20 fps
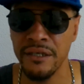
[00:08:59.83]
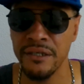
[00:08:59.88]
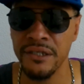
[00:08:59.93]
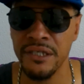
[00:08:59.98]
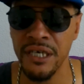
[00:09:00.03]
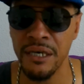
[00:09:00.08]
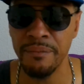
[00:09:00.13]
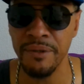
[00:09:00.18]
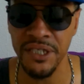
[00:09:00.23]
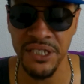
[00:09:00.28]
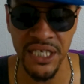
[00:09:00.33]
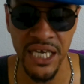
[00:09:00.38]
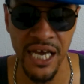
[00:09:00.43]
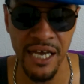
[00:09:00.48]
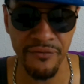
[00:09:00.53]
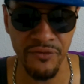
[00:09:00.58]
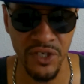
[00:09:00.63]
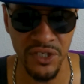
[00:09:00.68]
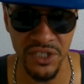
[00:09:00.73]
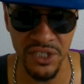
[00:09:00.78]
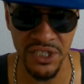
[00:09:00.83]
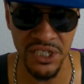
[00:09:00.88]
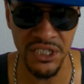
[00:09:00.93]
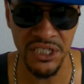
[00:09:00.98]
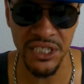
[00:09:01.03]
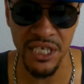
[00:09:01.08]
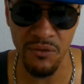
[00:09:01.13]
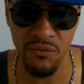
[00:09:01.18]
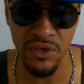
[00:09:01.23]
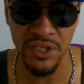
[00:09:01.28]
A couple of times because he
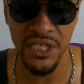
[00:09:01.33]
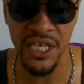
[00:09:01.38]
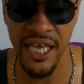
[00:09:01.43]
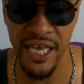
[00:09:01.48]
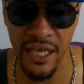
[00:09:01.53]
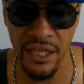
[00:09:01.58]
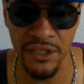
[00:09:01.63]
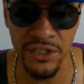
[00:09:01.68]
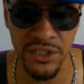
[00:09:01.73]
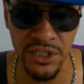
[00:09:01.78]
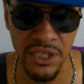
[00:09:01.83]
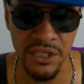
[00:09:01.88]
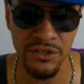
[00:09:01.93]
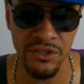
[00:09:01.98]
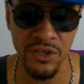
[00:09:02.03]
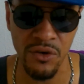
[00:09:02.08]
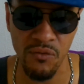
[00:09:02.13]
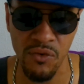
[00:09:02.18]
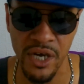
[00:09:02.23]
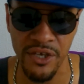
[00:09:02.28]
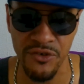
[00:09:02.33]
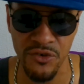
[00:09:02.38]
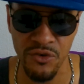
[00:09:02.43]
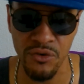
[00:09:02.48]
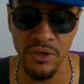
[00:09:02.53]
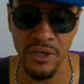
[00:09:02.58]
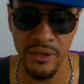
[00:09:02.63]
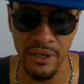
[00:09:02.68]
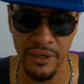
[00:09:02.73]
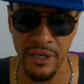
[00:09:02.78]
just said, what the hell is, you know what,
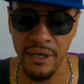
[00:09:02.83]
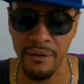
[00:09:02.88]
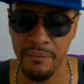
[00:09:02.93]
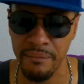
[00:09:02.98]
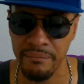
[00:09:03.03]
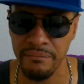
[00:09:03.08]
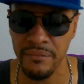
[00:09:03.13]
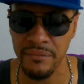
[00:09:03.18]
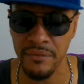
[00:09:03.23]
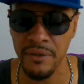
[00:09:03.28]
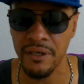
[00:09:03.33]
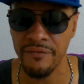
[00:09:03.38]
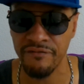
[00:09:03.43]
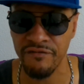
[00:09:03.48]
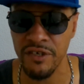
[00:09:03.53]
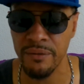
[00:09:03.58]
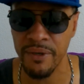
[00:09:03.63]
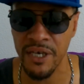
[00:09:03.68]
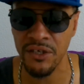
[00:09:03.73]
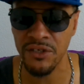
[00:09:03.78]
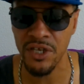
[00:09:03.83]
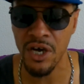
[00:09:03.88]
you are a female